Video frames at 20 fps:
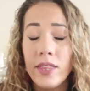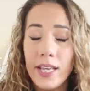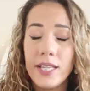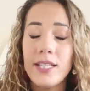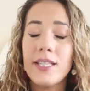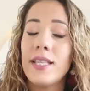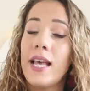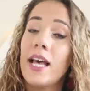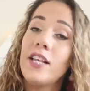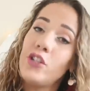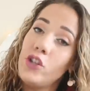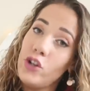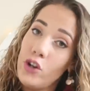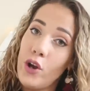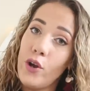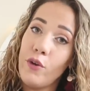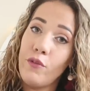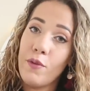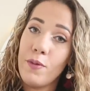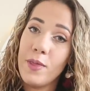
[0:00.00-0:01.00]
This, as you
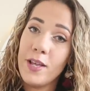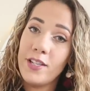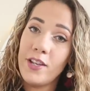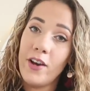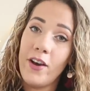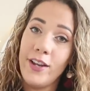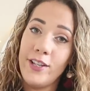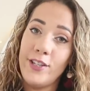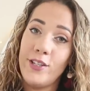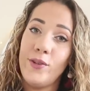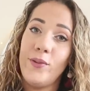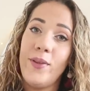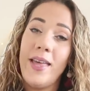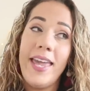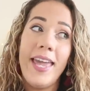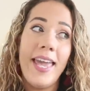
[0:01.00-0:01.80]
know from the title,